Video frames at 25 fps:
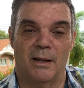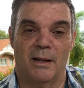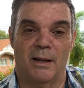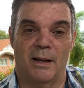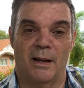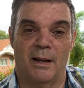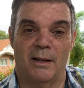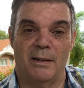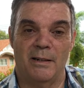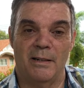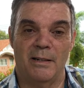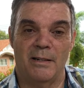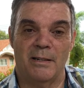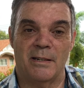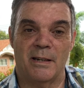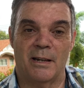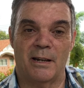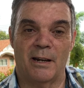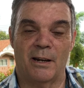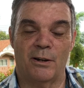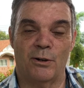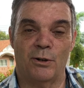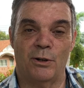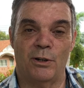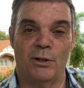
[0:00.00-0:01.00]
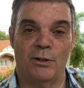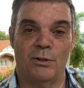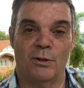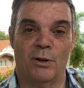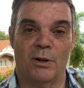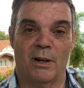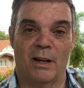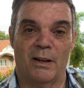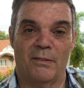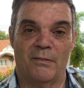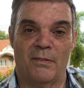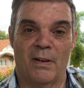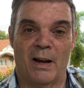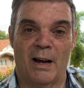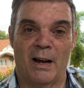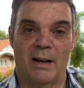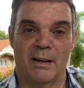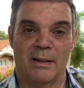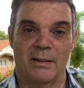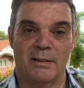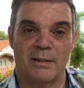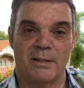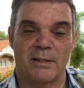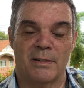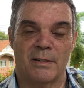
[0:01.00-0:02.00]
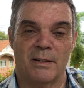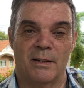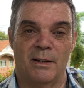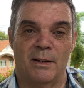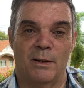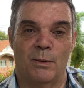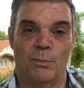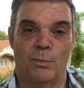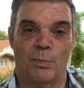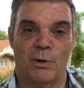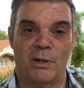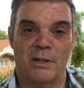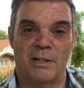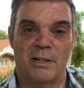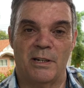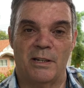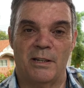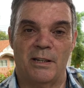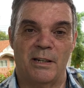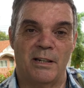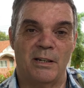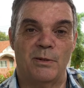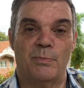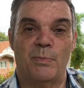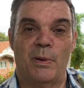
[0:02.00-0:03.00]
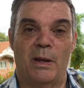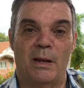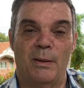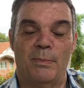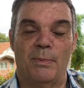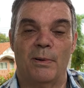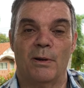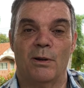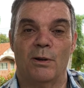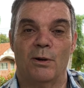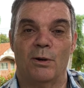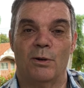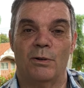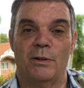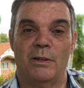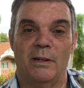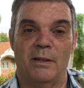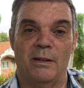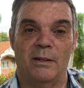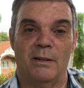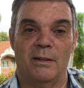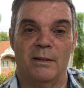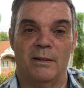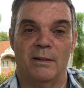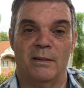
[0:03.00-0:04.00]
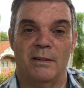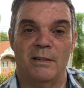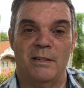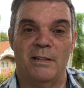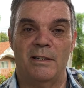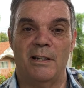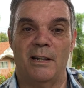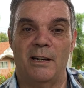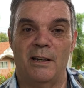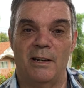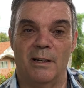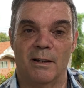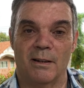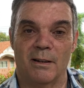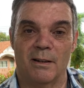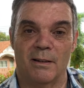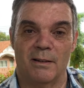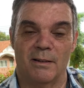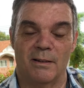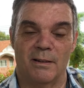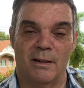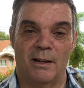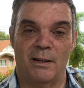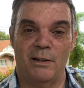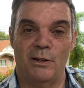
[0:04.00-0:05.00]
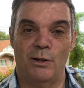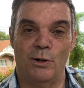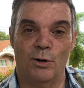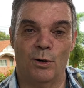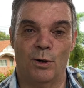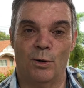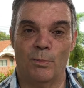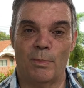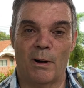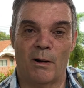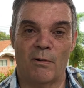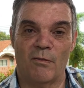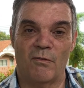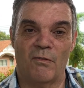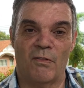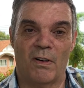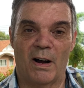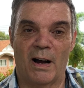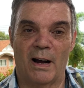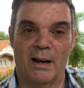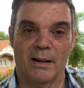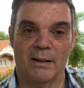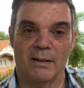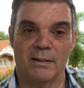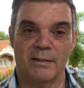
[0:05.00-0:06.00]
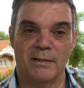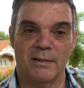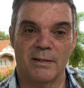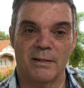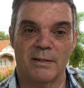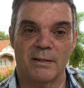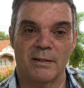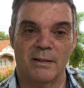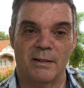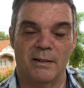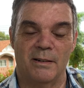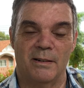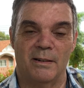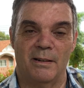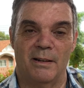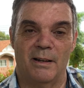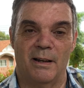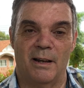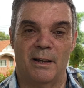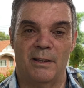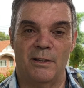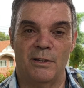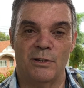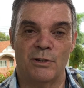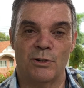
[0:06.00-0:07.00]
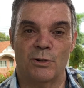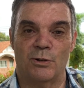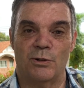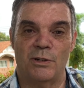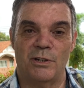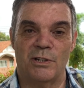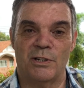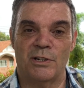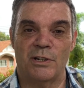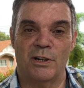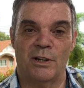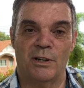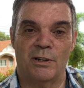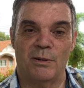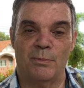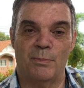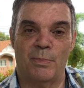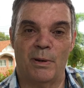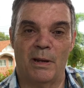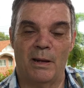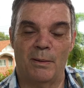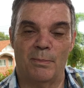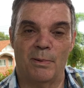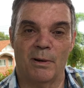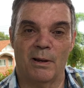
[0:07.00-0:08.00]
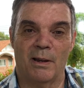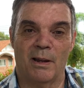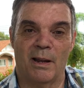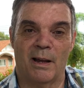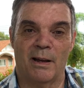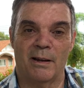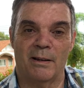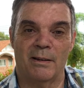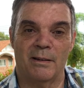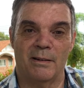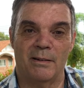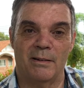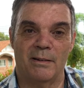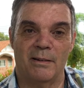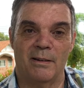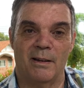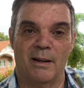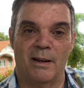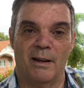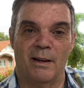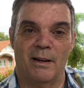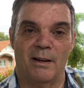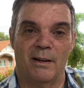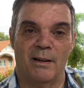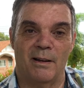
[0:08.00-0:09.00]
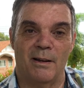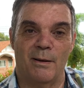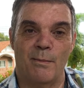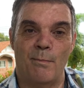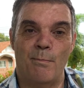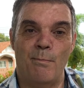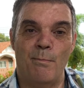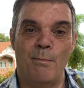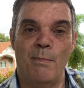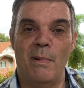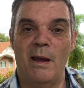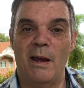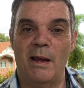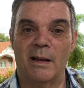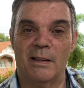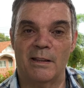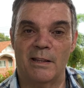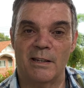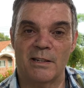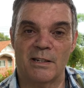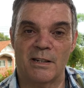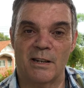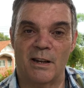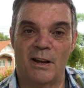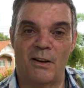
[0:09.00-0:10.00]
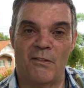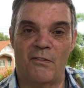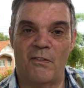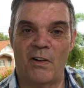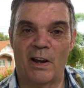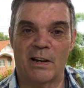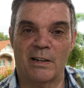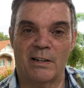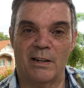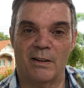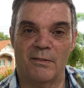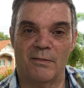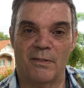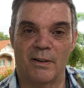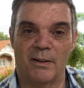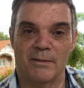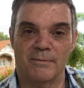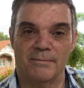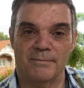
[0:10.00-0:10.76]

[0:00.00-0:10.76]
And he said, I know you don't like violence, but he said, these people only deal and know about violence. And there's only certain people that can make this effective.